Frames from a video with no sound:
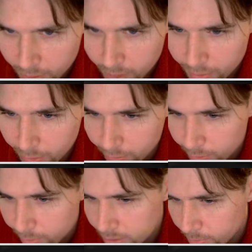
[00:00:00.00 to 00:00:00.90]
The only
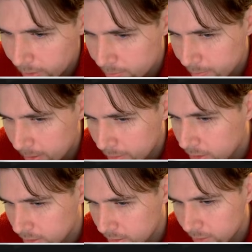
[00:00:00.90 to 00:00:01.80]
reason why I was maybe
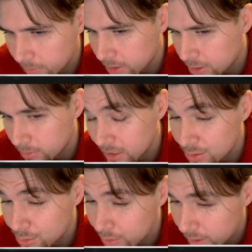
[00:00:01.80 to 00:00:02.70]
considering bishop
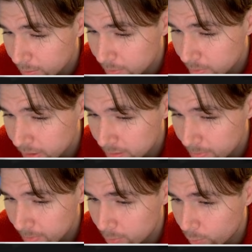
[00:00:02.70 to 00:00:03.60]
d2 there was because
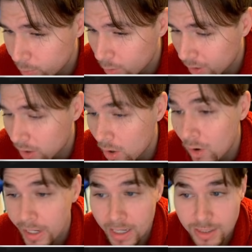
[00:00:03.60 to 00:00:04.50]
maybe we want a
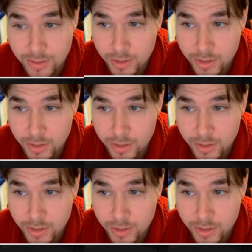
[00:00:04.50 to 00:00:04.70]
long castle and